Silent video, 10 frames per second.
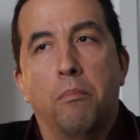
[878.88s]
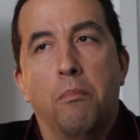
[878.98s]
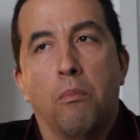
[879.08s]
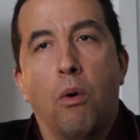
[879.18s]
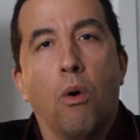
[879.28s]

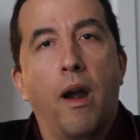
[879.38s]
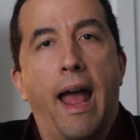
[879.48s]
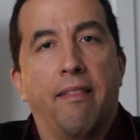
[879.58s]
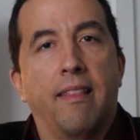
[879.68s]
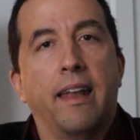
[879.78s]
more
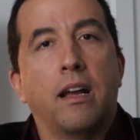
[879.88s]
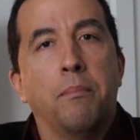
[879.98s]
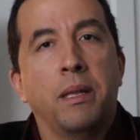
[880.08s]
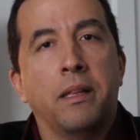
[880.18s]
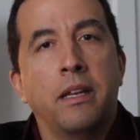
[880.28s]
athletic
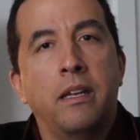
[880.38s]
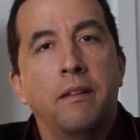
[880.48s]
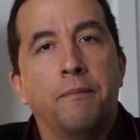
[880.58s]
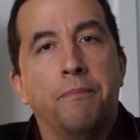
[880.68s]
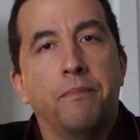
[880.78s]

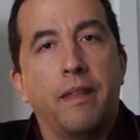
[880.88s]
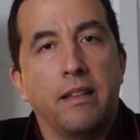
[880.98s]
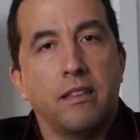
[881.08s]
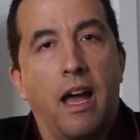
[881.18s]
ability. That's